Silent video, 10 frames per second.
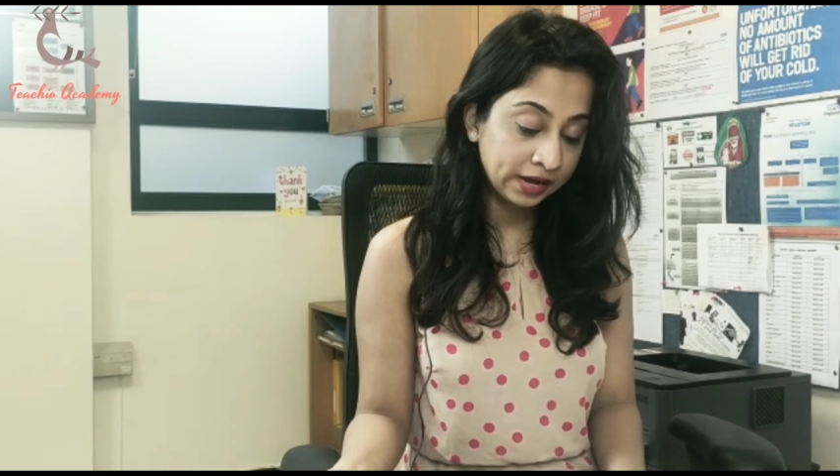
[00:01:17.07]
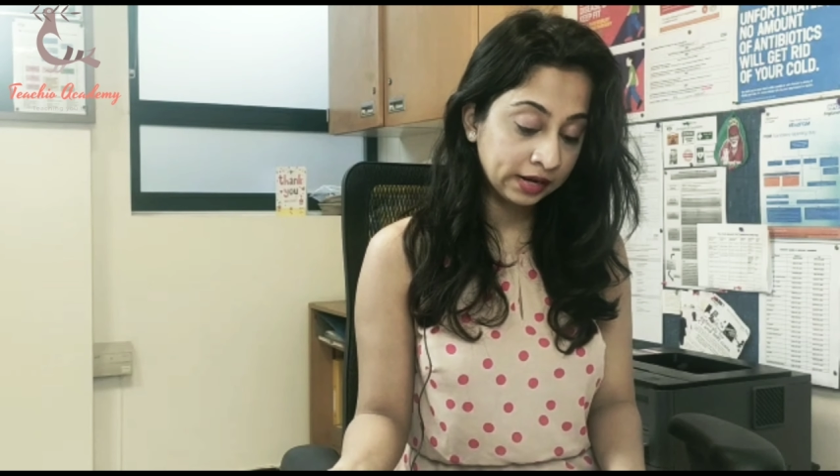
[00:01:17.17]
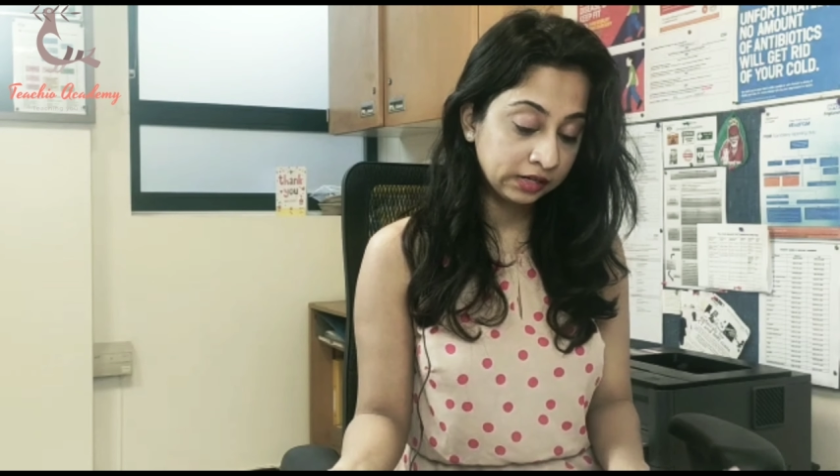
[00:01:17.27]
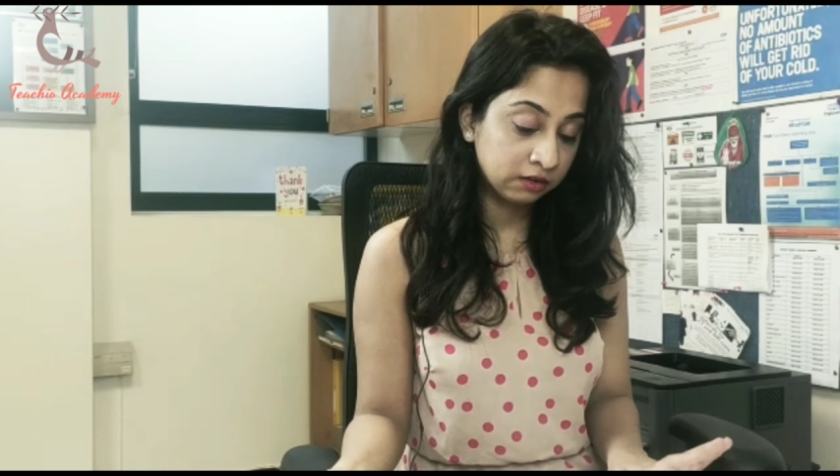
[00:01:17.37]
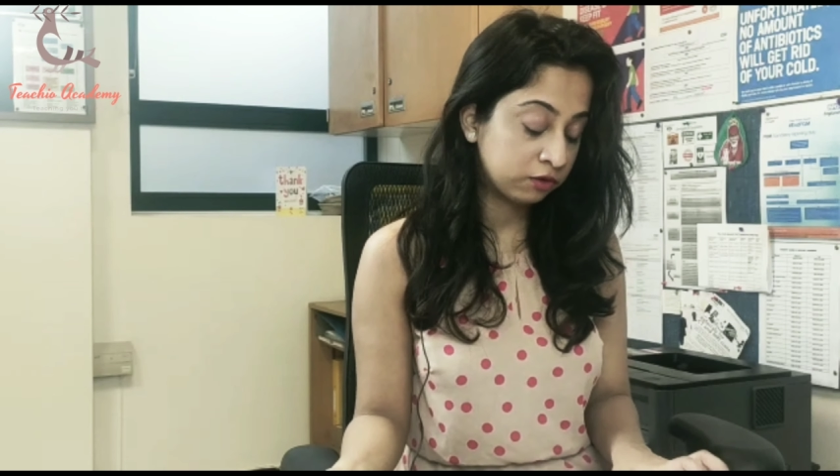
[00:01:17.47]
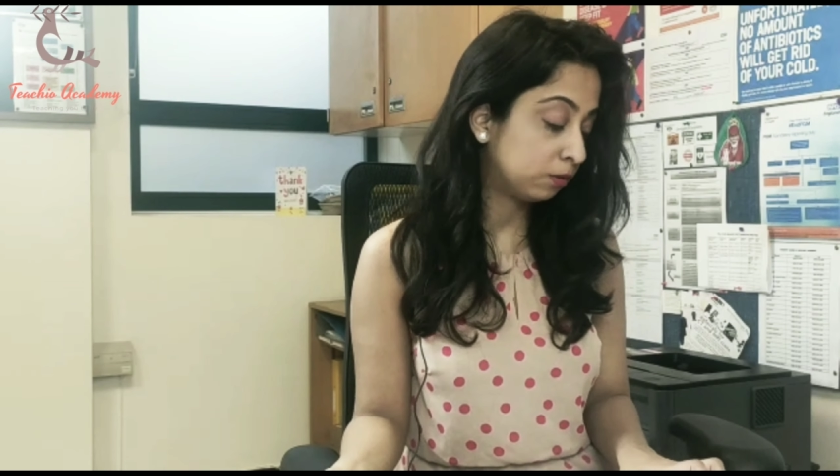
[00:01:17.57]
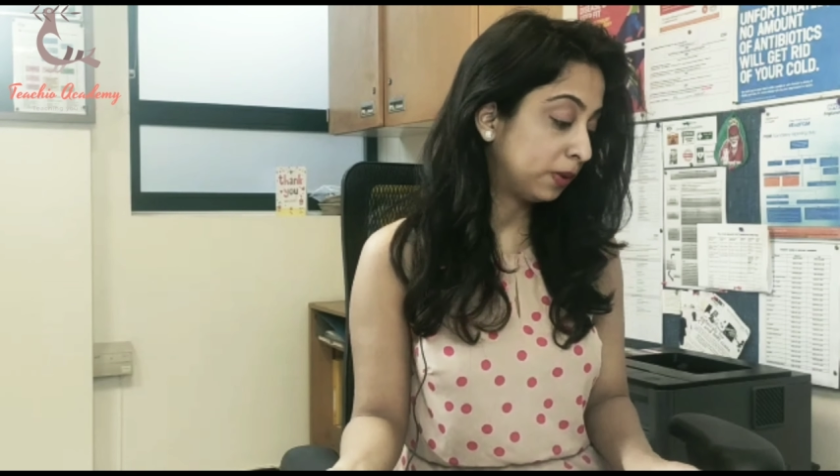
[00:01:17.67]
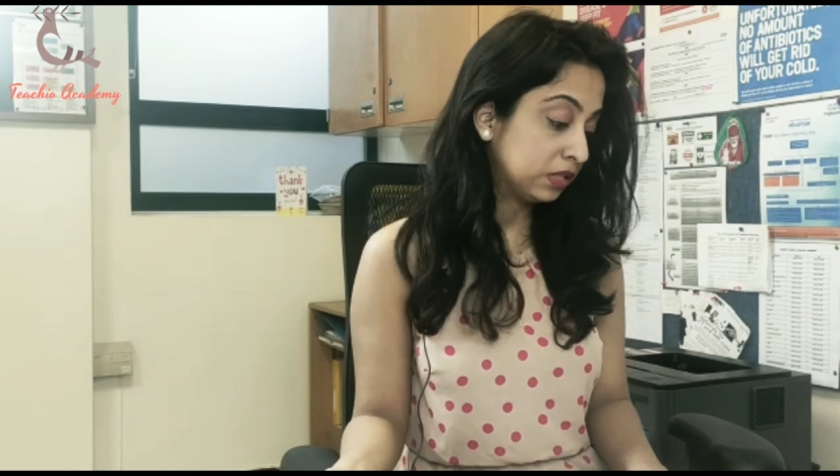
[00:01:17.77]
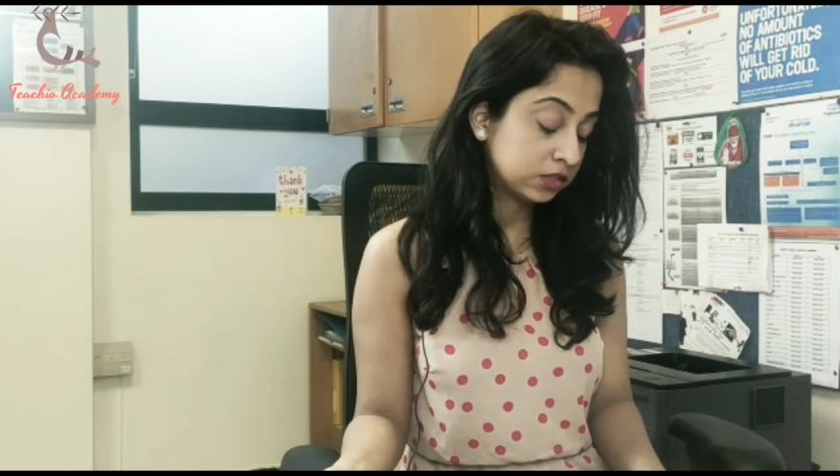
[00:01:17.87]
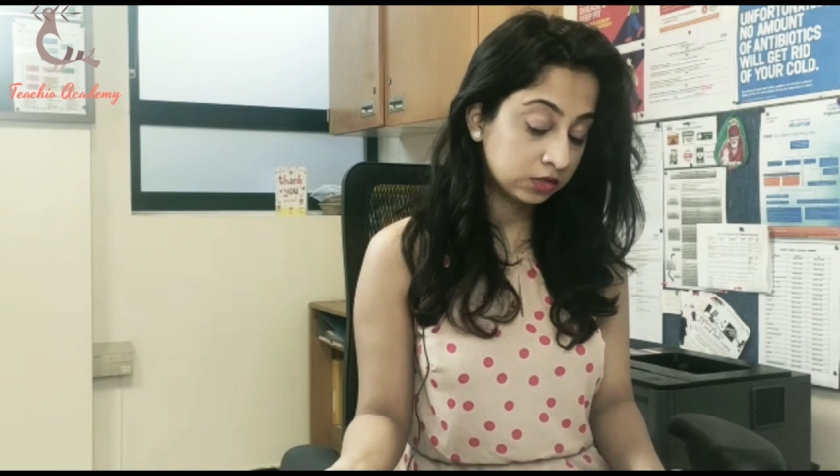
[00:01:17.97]
and I'll give you
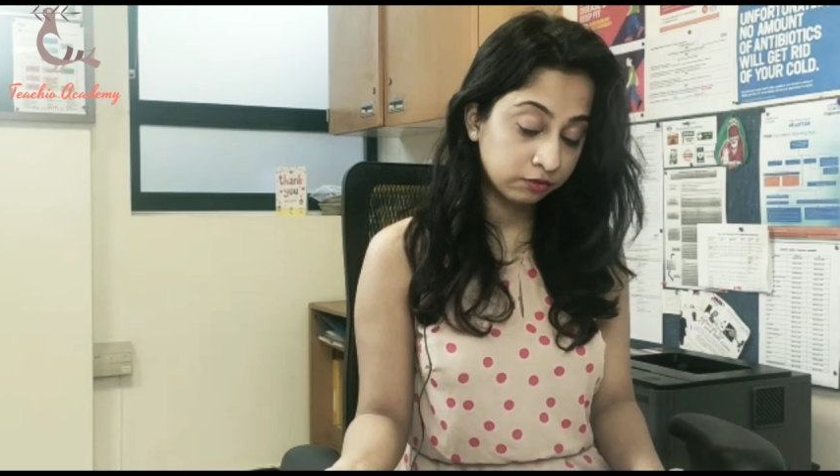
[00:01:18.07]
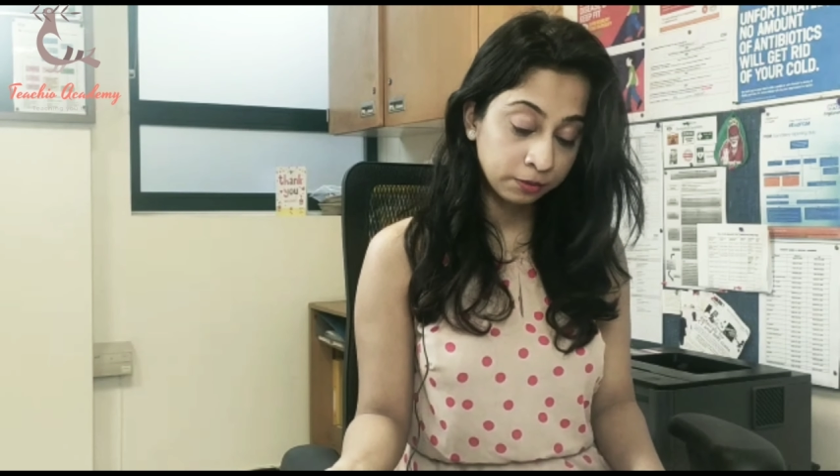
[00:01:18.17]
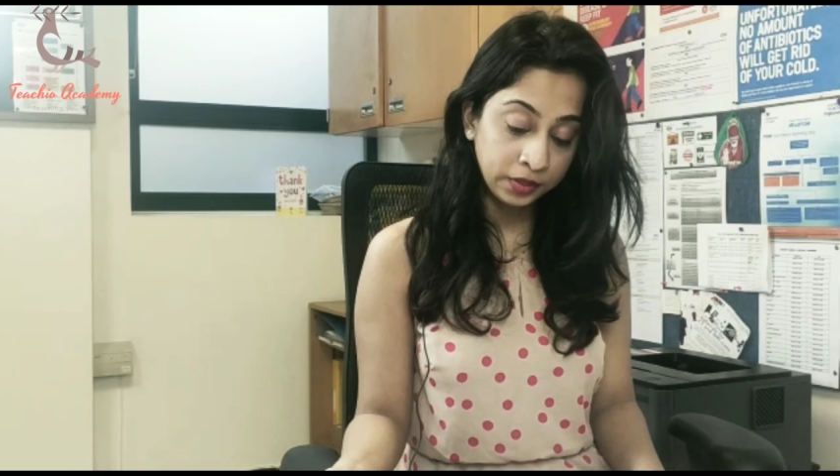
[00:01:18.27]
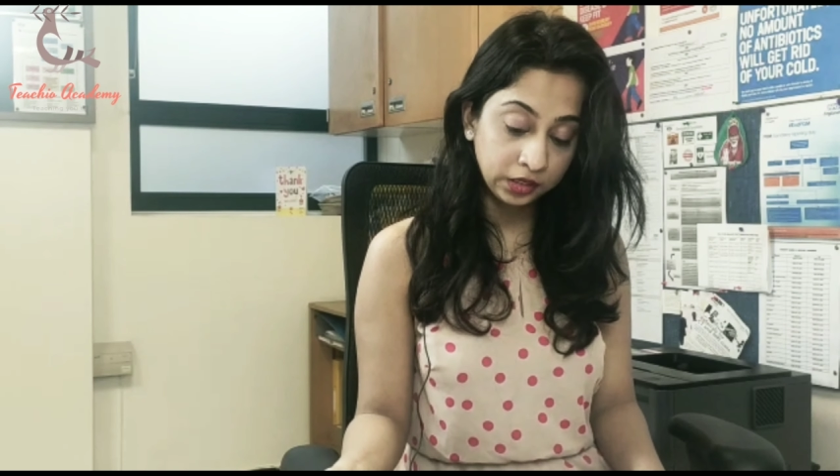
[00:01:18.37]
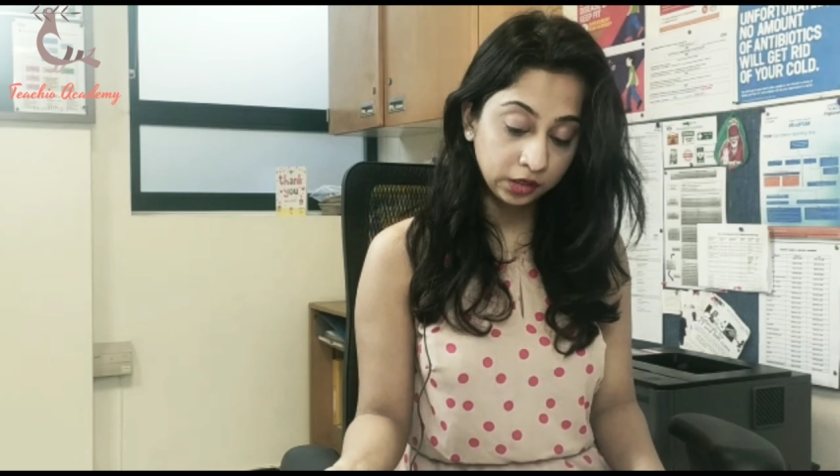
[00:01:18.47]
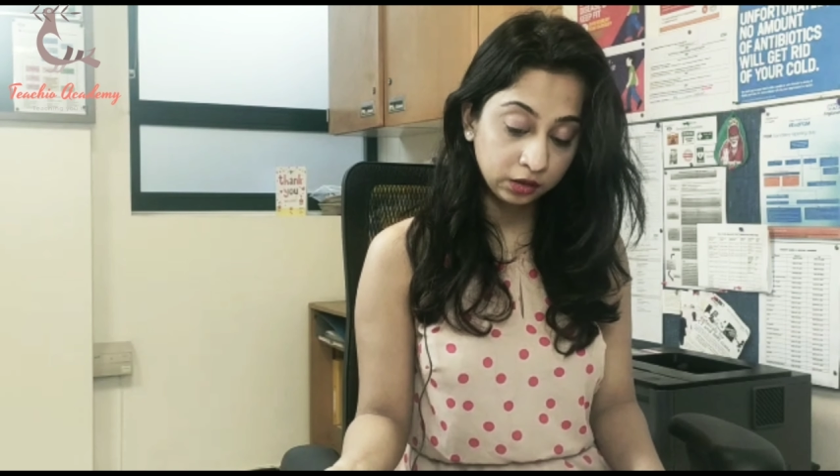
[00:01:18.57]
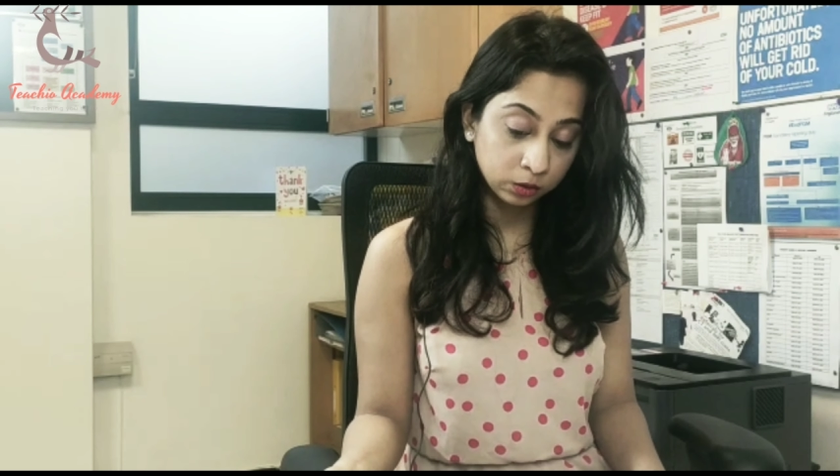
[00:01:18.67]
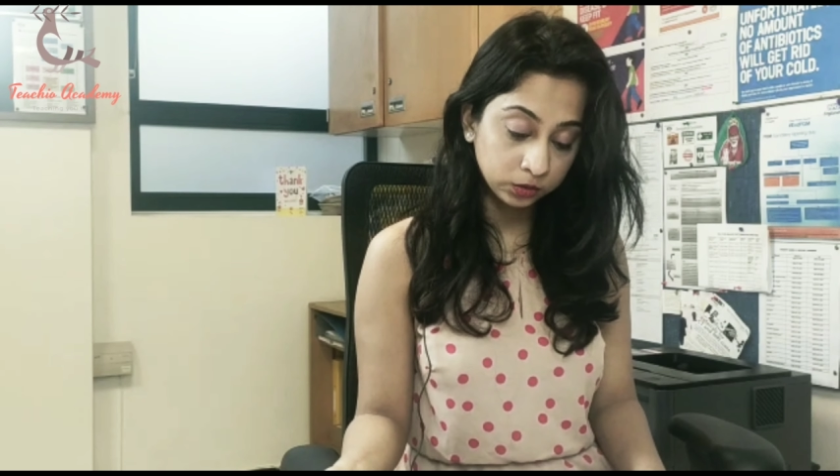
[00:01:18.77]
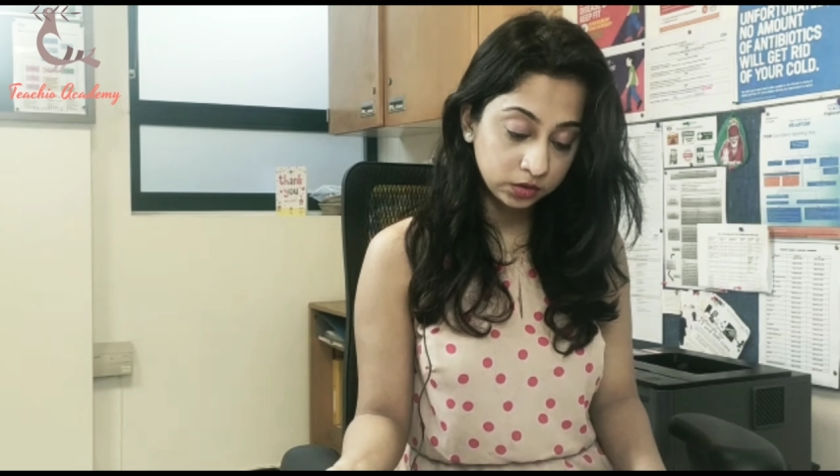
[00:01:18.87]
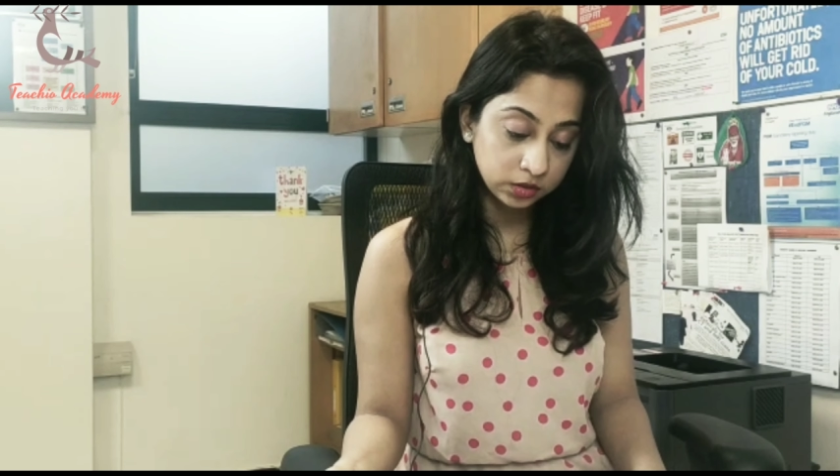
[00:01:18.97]
a pencil for making
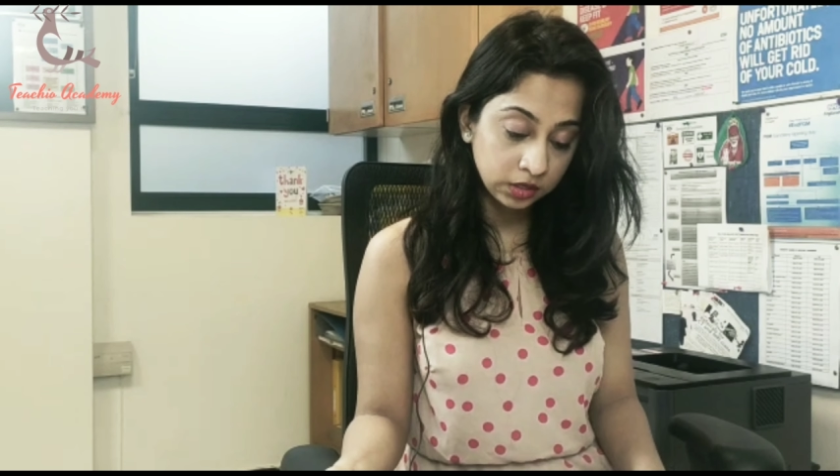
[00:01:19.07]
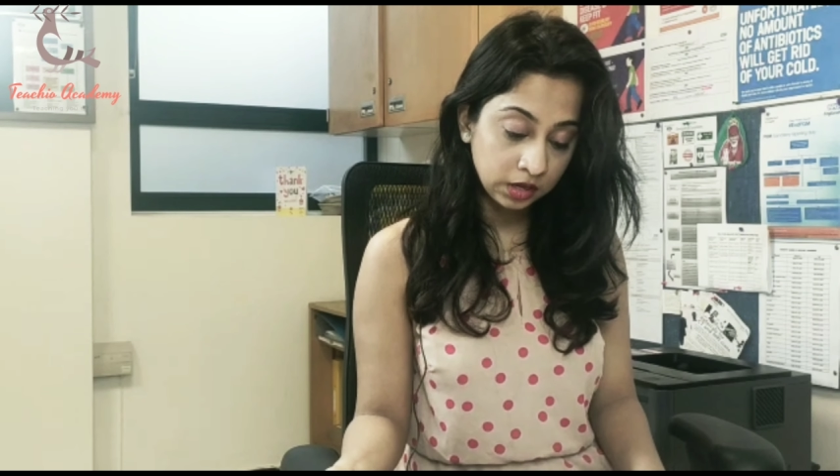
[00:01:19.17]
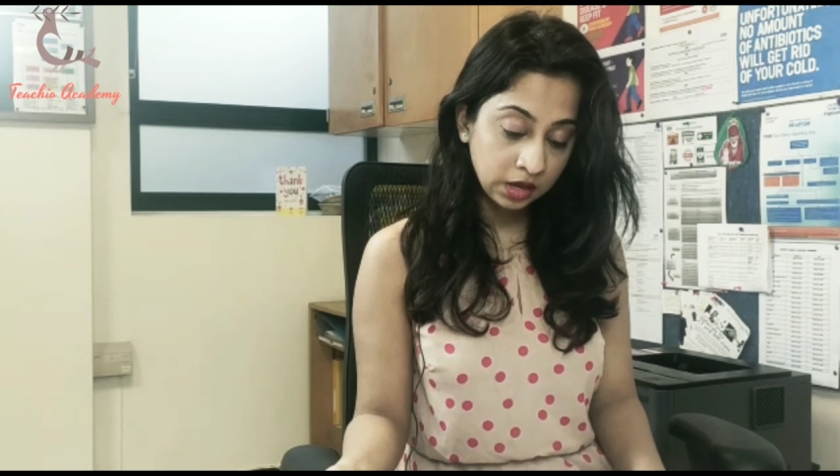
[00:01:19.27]
notes.